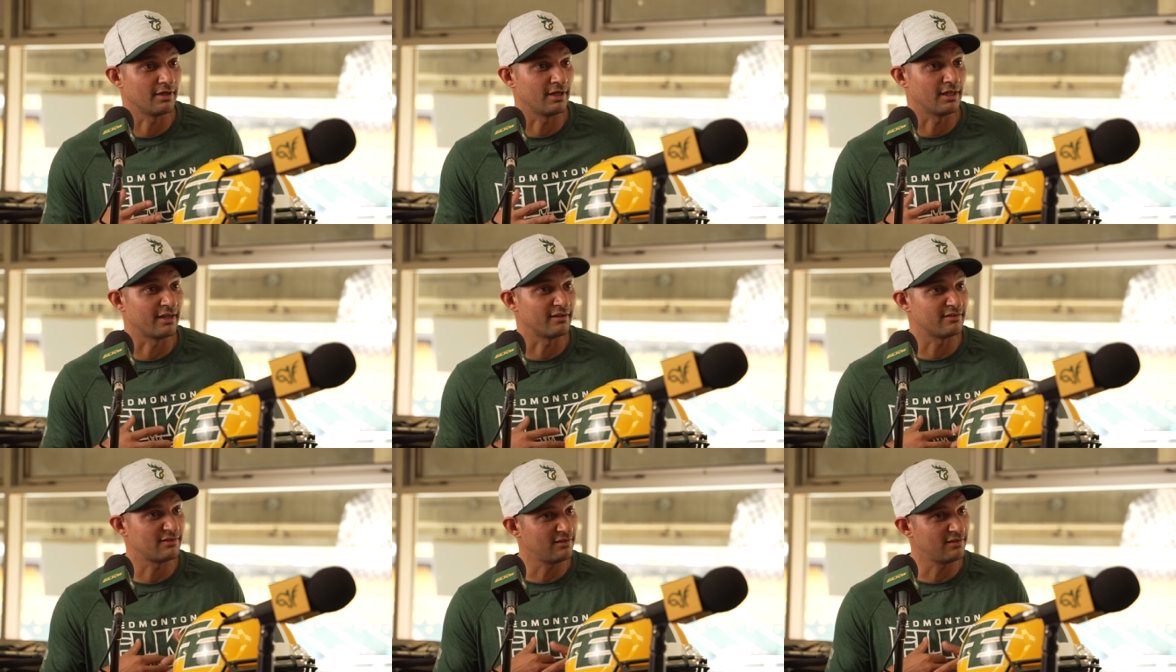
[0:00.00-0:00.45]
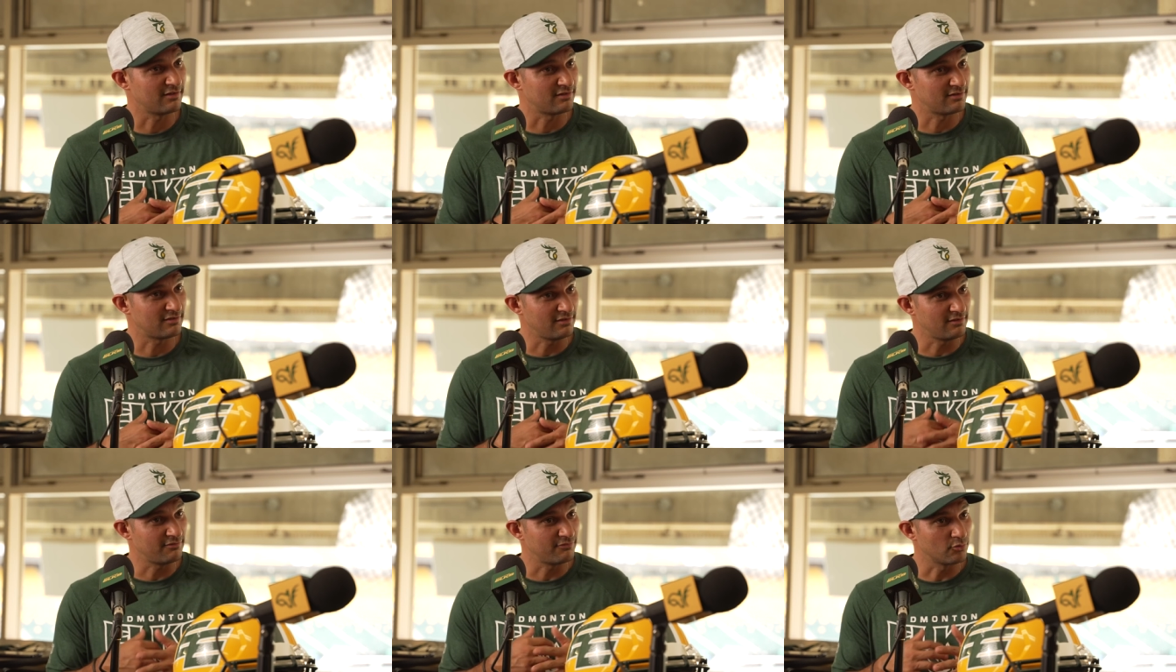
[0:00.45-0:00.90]
and I see a
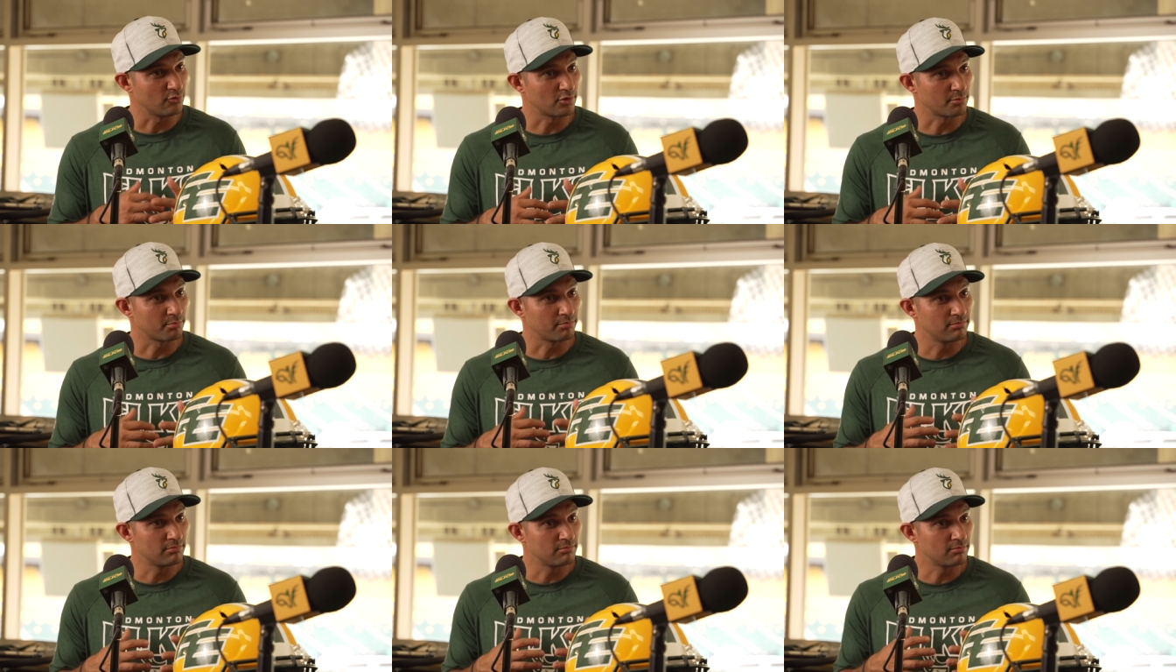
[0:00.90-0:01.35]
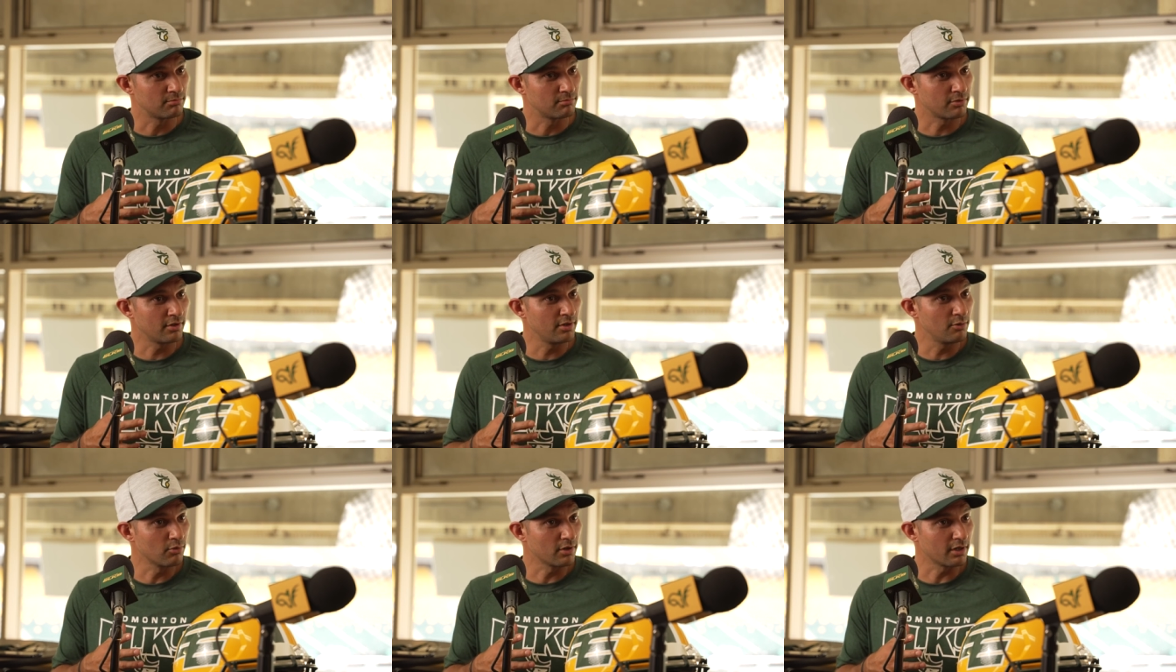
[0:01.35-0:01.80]
C4
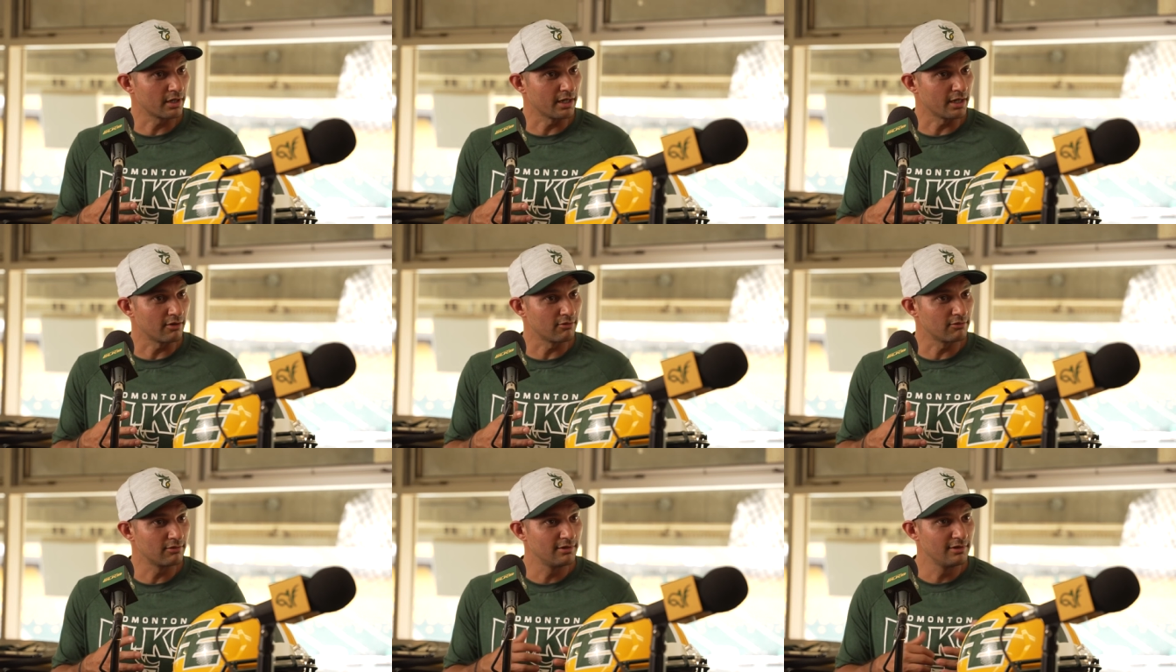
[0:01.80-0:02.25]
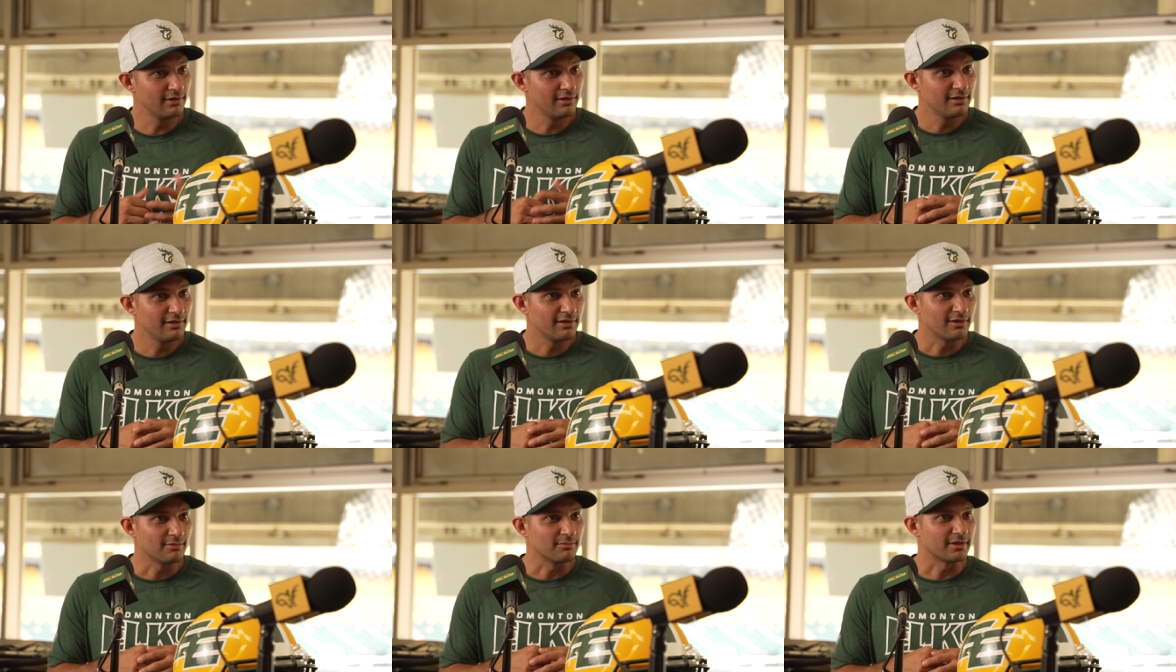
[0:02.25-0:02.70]
pre-workout.
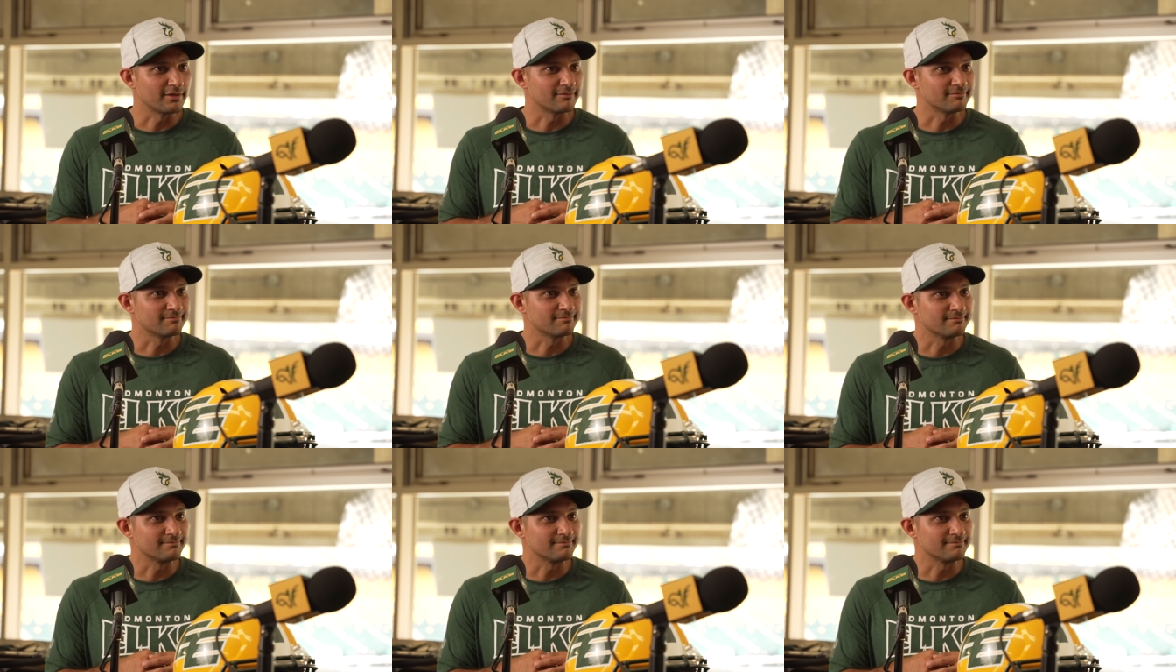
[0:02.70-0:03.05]
I'm like,